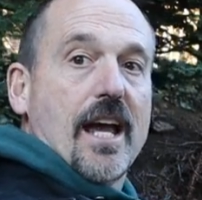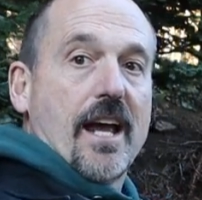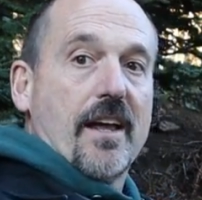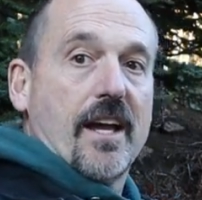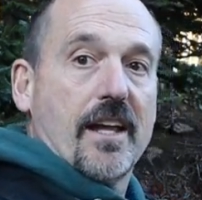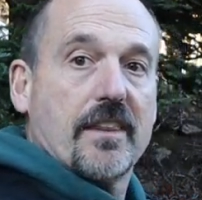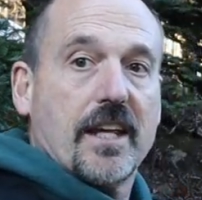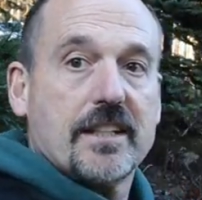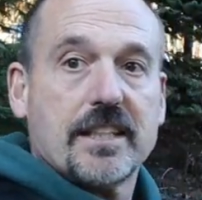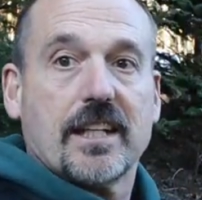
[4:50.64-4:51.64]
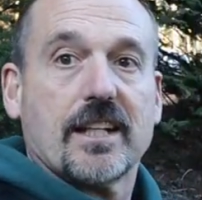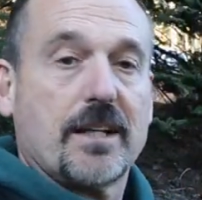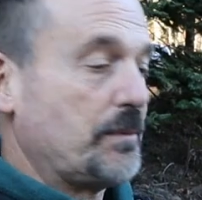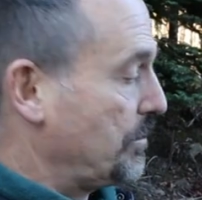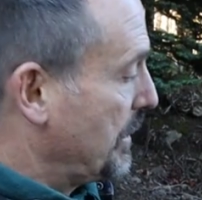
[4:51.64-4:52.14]
And they had taken a
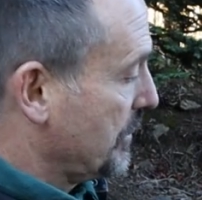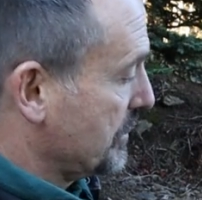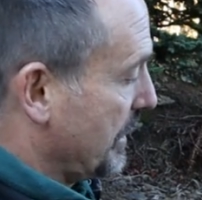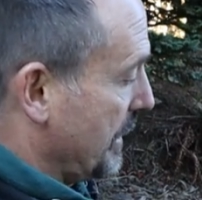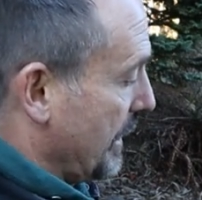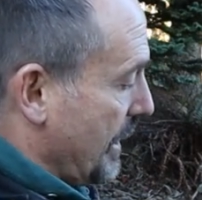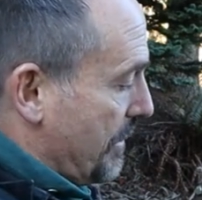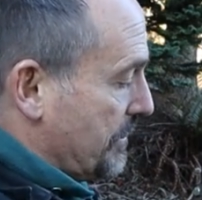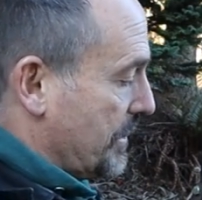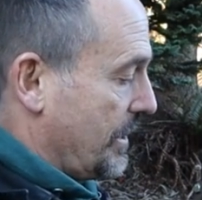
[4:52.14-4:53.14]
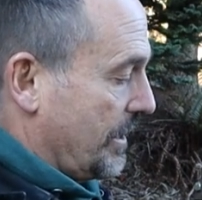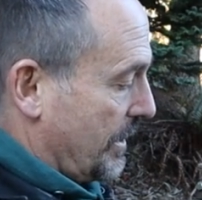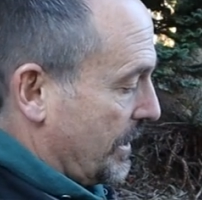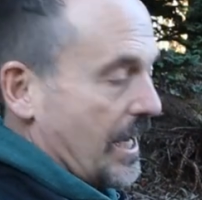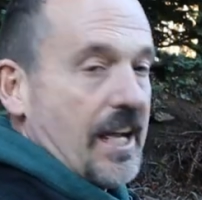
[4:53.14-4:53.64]
couple bundles and they left
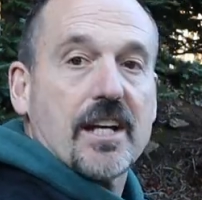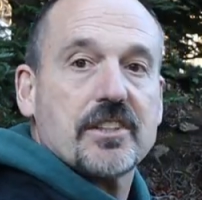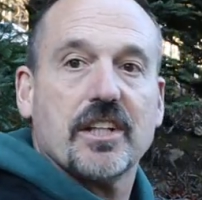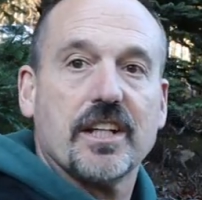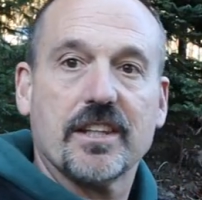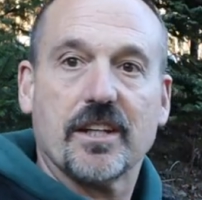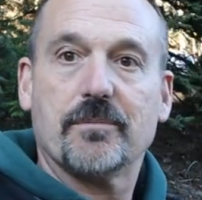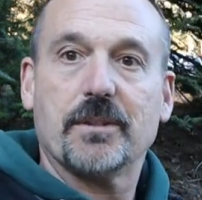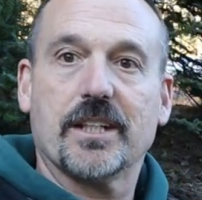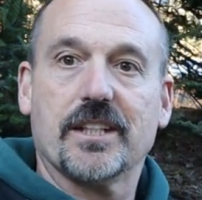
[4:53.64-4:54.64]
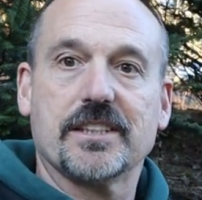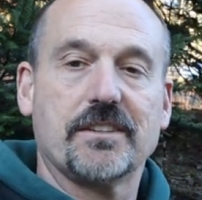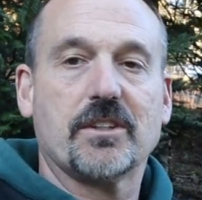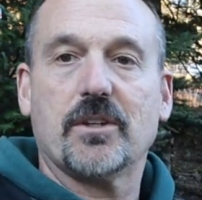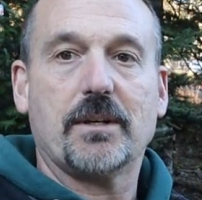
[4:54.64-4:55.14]
cash in there, because
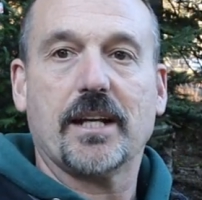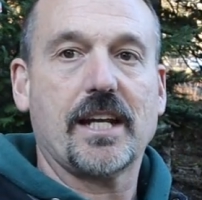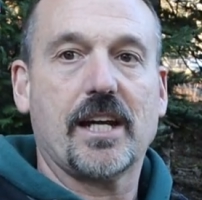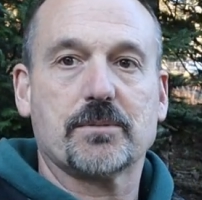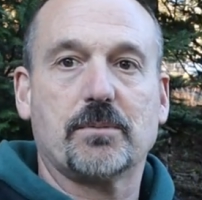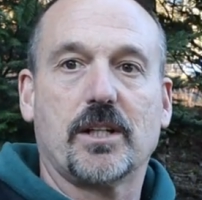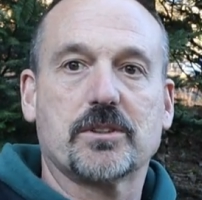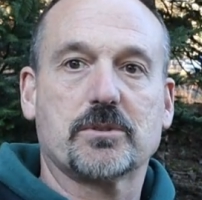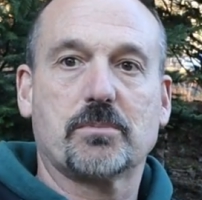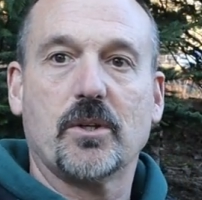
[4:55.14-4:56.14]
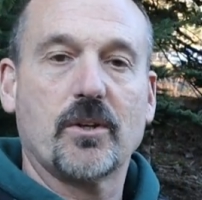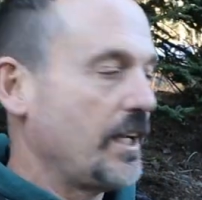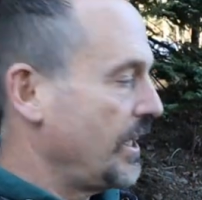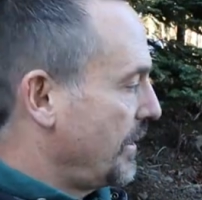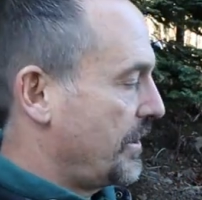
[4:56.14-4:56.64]
even though my cash box was broke,
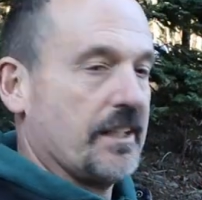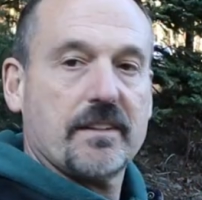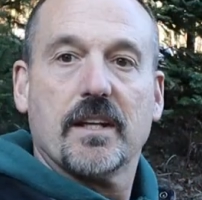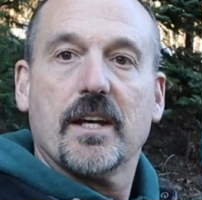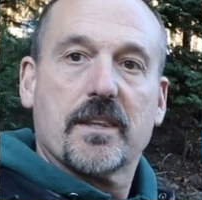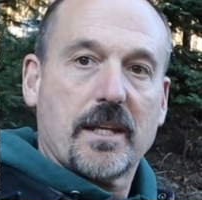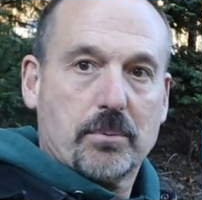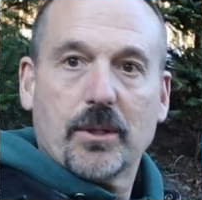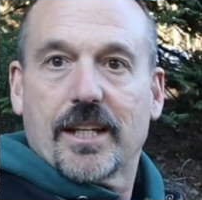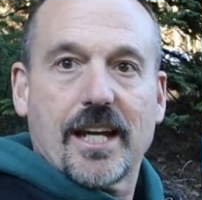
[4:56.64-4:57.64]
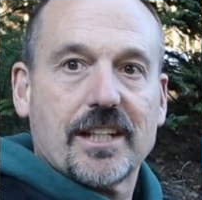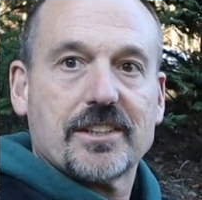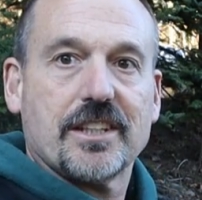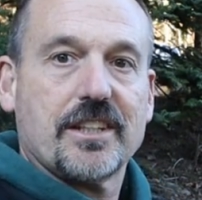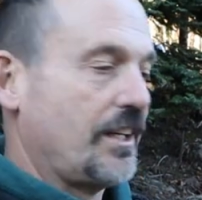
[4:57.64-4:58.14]
they put
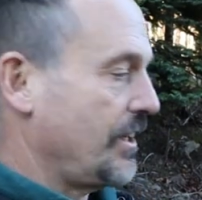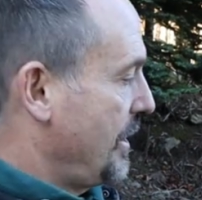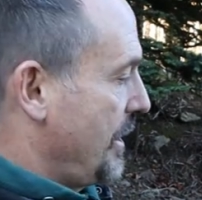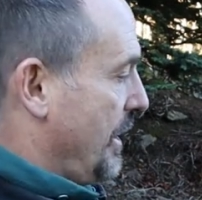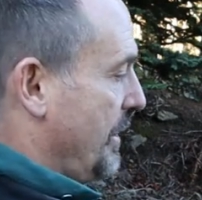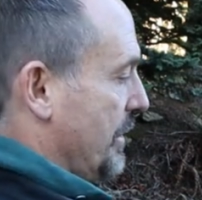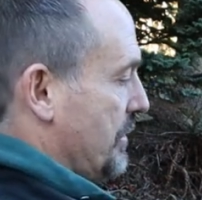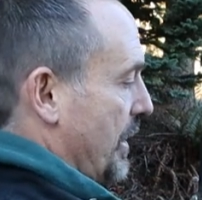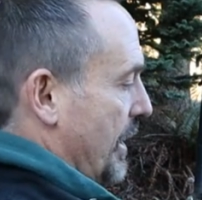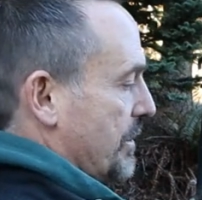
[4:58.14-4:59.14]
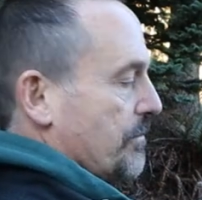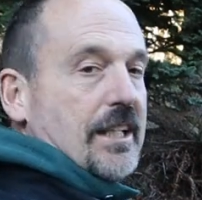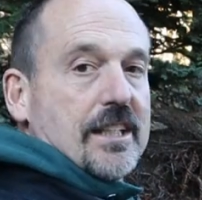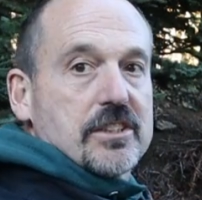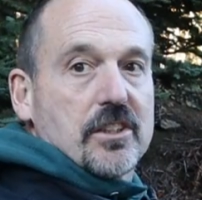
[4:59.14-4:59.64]
cash in there and they tried to
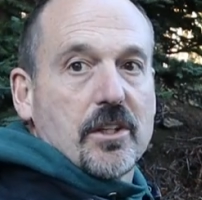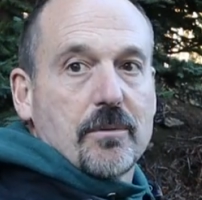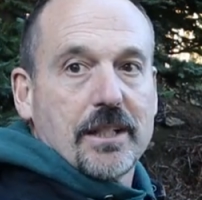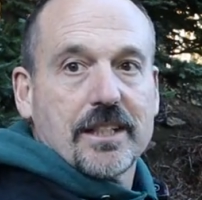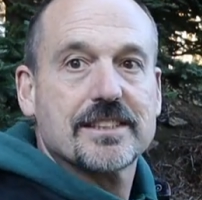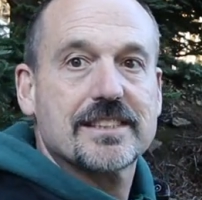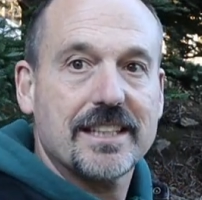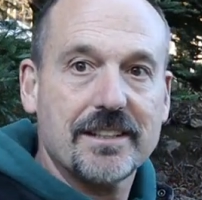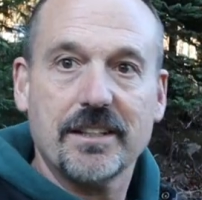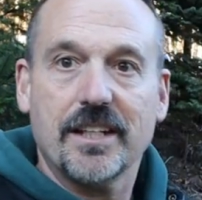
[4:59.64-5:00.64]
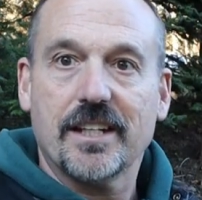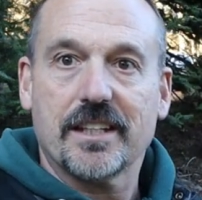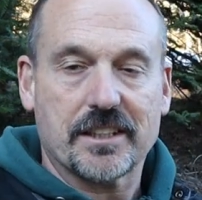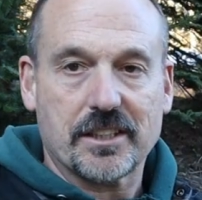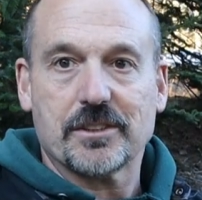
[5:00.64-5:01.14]
make it so nobody could see
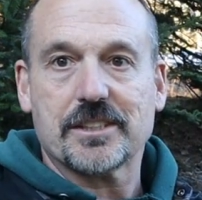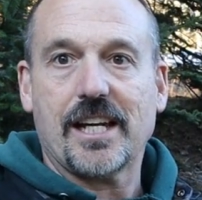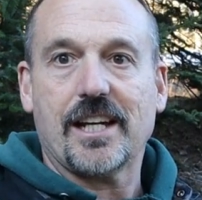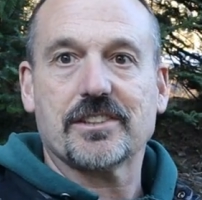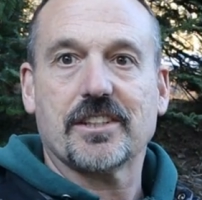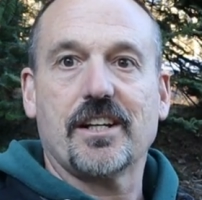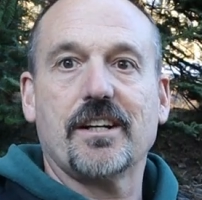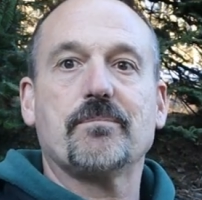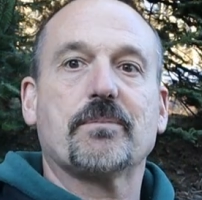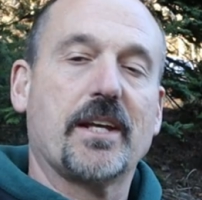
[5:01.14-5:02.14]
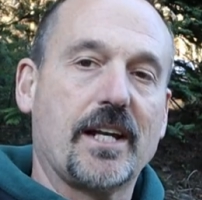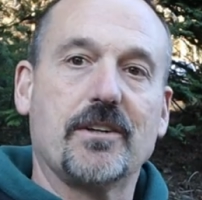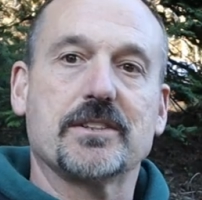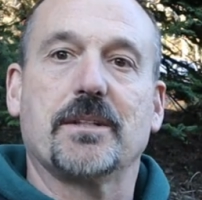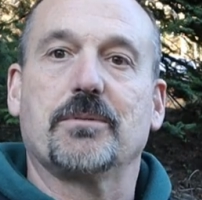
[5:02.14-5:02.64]
that there was cash there, and
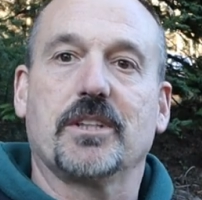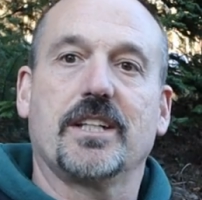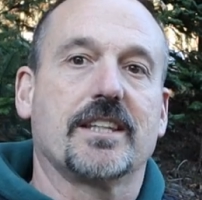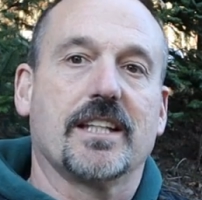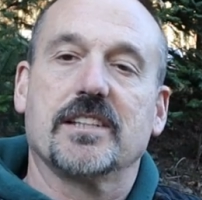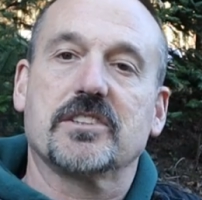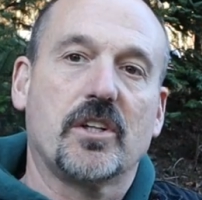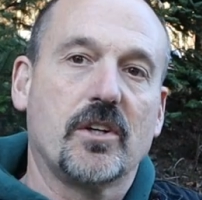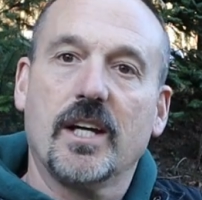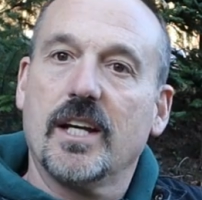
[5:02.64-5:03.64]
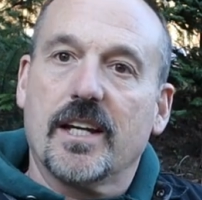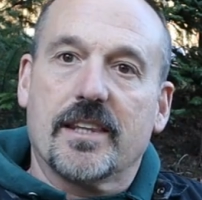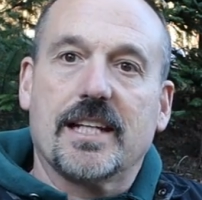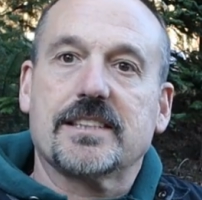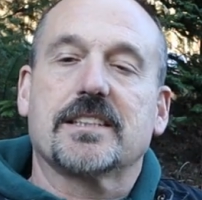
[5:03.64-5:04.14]
I was able to get that. So
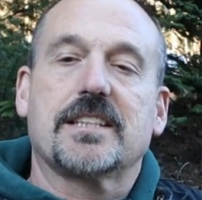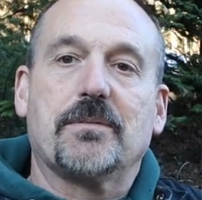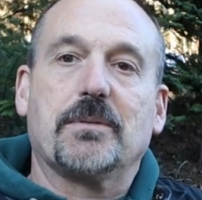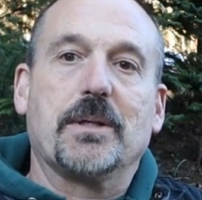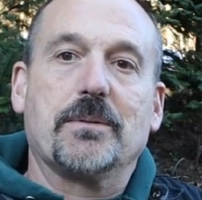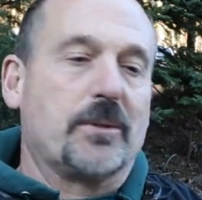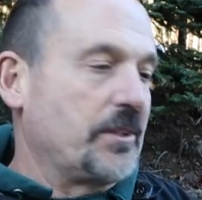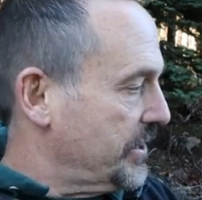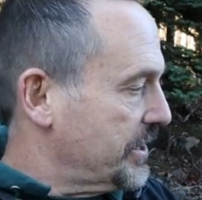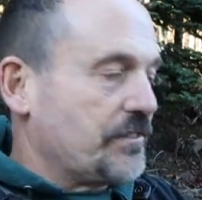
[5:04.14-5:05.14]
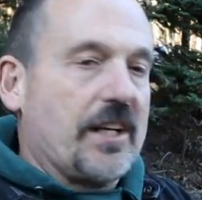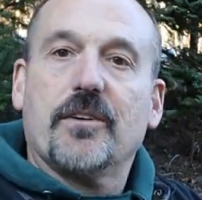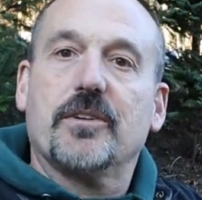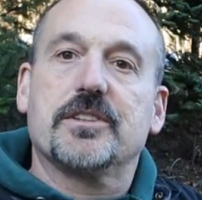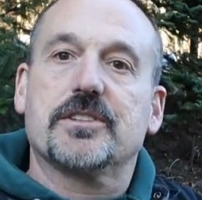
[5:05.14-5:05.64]
that's the type of people that this
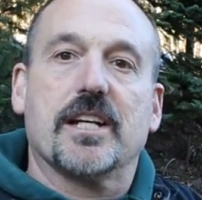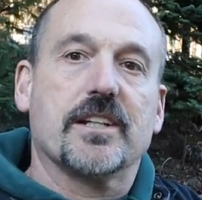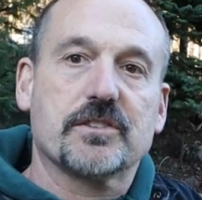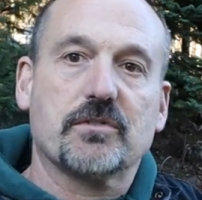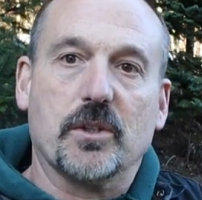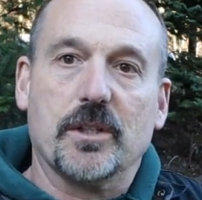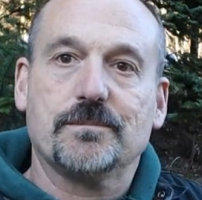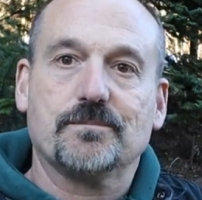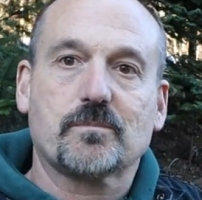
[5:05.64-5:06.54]
firewood stand is for.